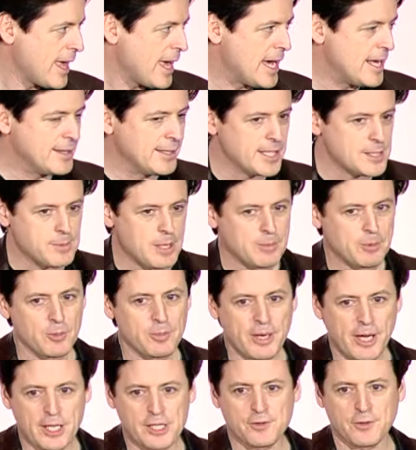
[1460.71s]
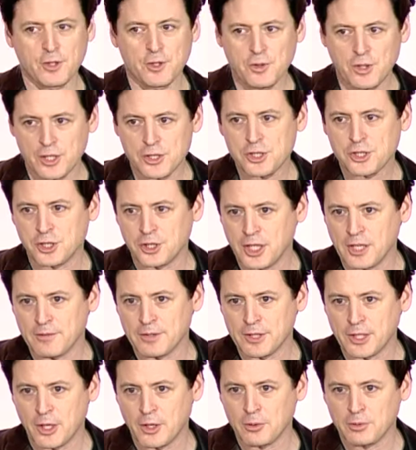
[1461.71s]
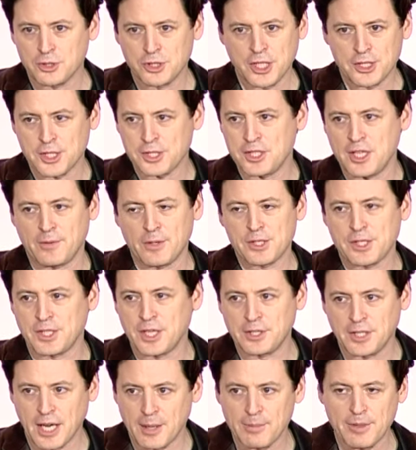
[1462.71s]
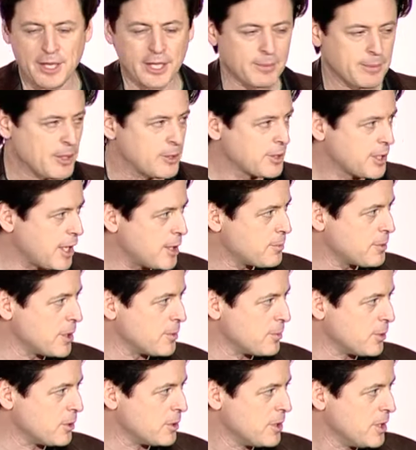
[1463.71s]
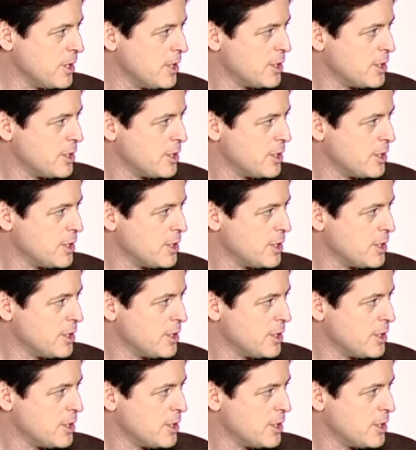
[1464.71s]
And these people pass for Christian, even though Jesus never said a damn thing about gay people.